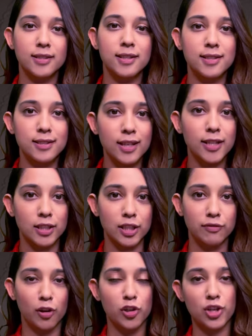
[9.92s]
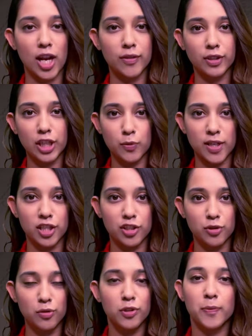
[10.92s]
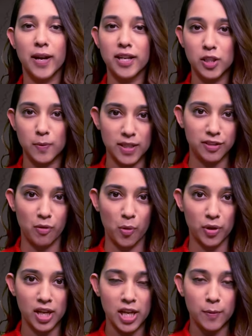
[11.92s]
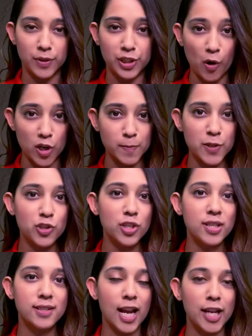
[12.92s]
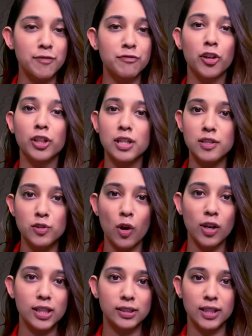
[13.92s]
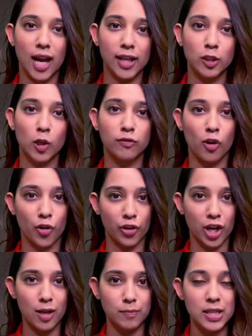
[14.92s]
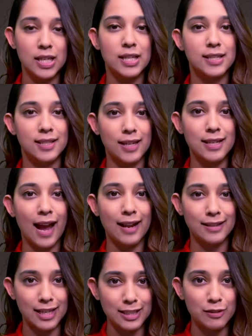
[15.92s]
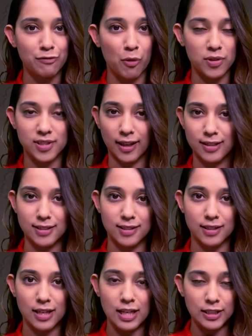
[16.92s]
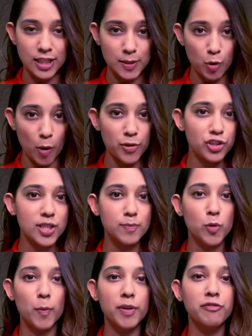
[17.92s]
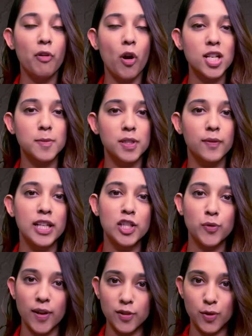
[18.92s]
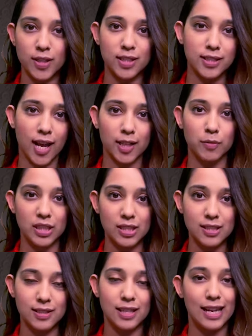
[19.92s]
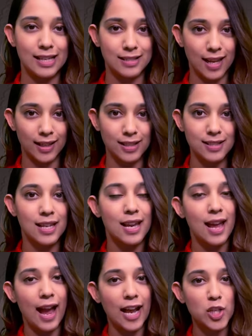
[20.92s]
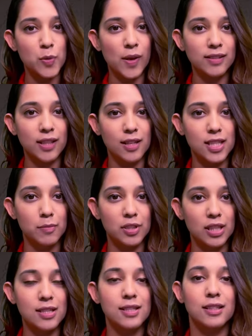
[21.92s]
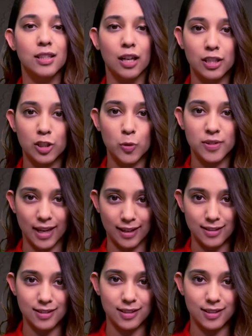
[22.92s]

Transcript: slated for January 22, 2024, with the auspicious time for installing the idol of Lord Ram set at 84 seconds. This propitious moment falls between 12.29 minutes 8 seconds and 12.30 minutes 32 seconds.